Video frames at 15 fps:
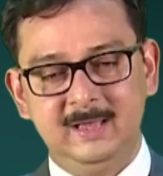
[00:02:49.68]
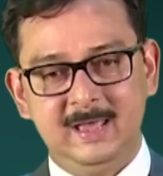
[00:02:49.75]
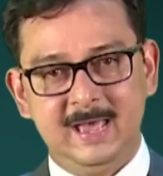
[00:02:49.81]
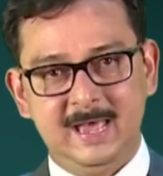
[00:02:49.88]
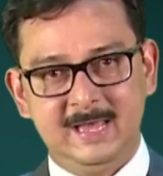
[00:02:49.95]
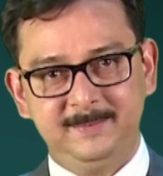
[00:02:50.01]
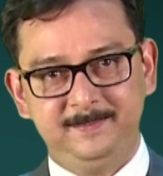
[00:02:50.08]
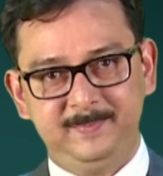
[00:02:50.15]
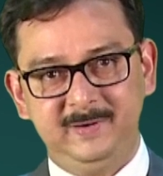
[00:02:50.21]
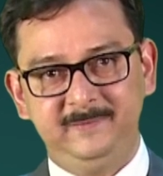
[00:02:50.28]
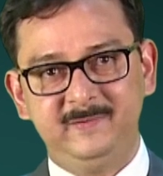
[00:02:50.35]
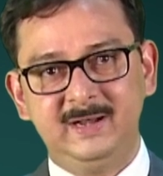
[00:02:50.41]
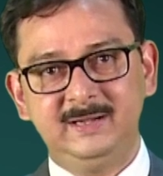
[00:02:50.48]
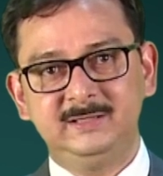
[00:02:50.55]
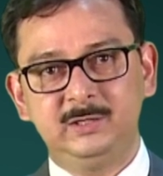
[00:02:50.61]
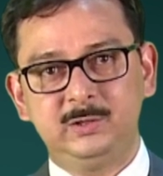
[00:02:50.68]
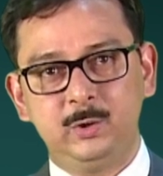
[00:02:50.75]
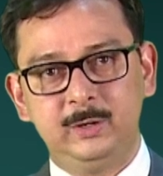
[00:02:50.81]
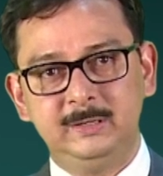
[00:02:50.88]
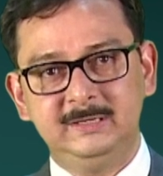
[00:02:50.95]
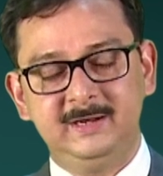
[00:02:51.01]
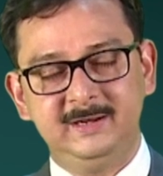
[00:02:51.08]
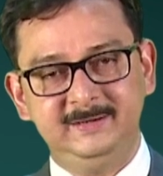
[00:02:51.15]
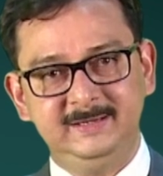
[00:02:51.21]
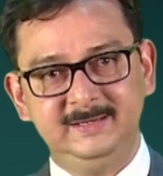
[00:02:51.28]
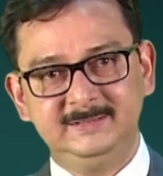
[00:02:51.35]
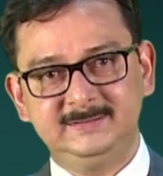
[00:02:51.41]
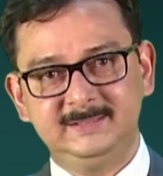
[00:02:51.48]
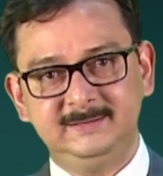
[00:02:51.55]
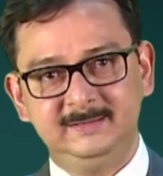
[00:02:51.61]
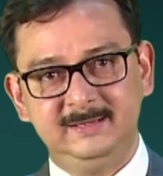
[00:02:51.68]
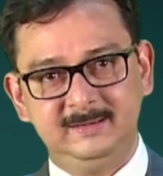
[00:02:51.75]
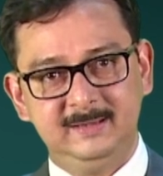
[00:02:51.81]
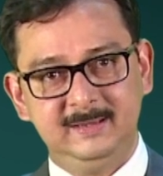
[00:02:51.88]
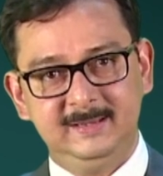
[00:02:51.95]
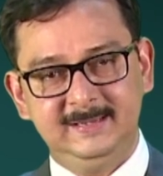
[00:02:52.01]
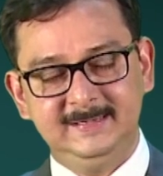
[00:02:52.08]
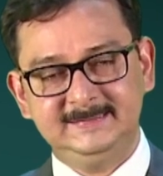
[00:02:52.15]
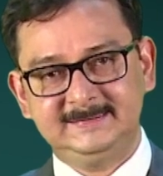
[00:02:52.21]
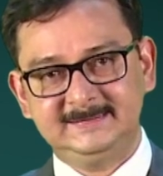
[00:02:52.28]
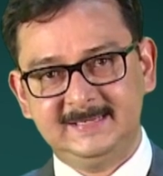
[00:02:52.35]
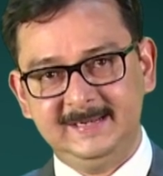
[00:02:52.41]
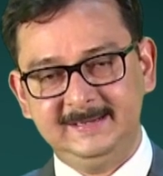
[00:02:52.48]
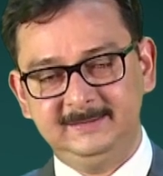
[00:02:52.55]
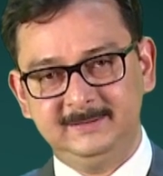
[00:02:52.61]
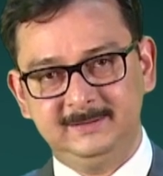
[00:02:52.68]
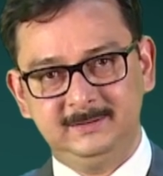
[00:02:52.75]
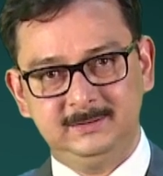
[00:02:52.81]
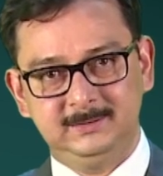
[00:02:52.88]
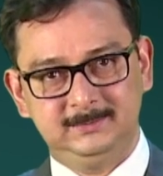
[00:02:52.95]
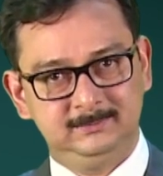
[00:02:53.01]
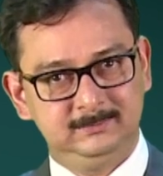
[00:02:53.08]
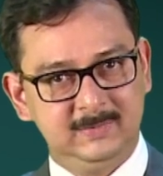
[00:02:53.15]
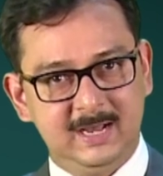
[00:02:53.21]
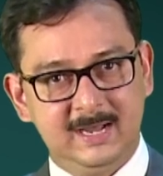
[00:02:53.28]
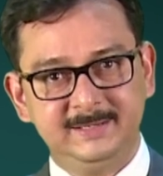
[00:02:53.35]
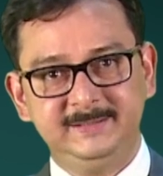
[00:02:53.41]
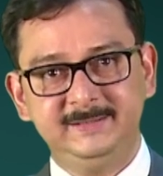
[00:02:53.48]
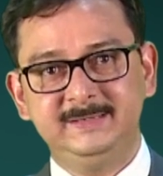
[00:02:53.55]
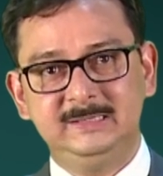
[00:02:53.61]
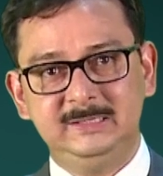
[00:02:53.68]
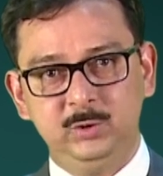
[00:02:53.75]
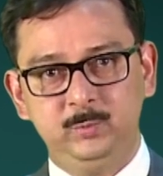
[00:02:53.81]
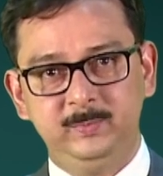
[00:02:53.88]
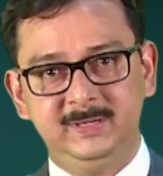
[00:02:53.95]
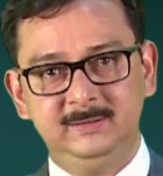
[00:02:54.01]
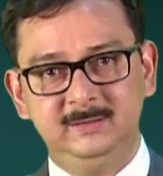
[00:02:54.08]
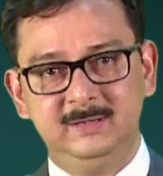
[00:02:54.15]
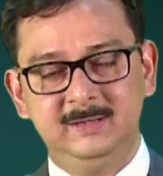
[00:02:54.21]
and prevent the coil herniation inside the arterial lumen.